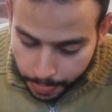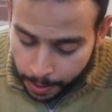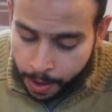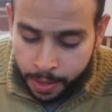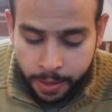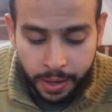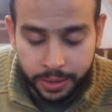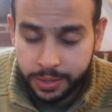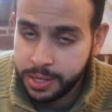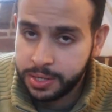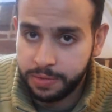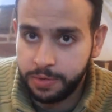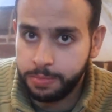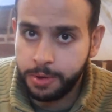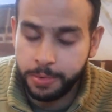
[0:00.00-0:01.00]
I think that takes
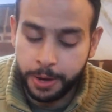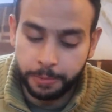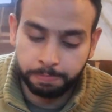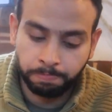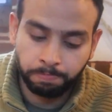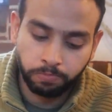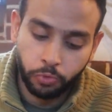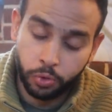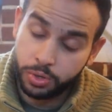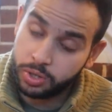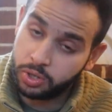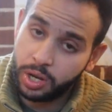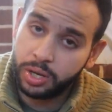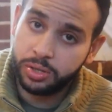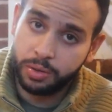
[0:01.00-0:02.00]
it for me, mate. Which is
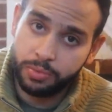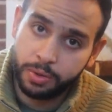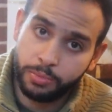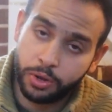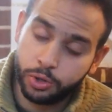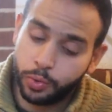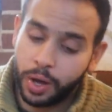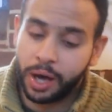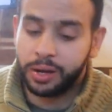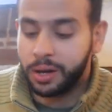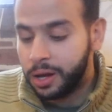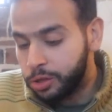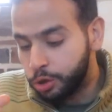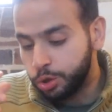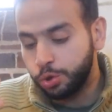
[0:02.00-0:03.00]
saying something because we had it
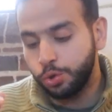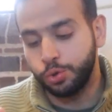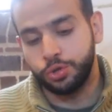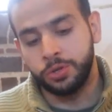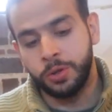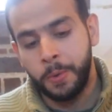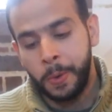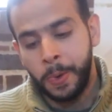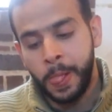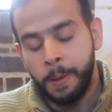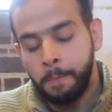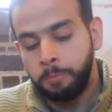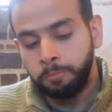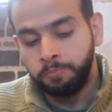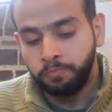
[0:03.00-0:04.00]
in the sauce.
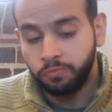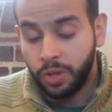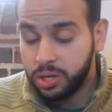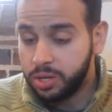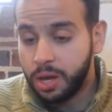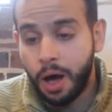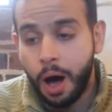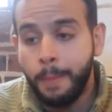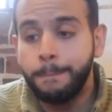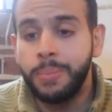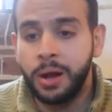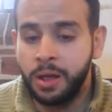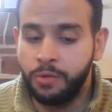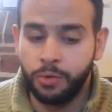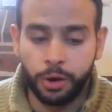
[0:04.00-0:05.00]
That's
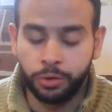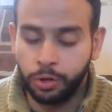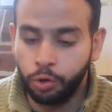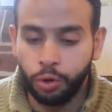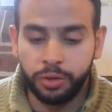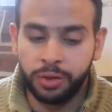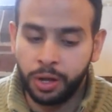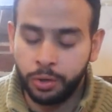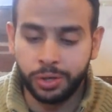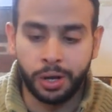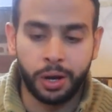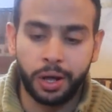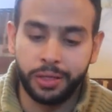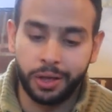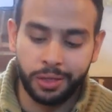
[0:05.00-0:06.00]
unbelievable. I did not think I was going
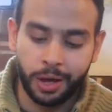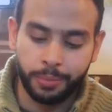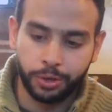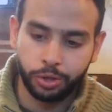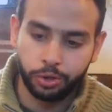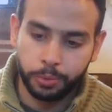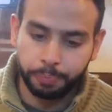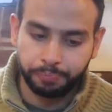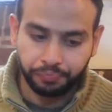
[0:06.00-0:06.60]
to like that much.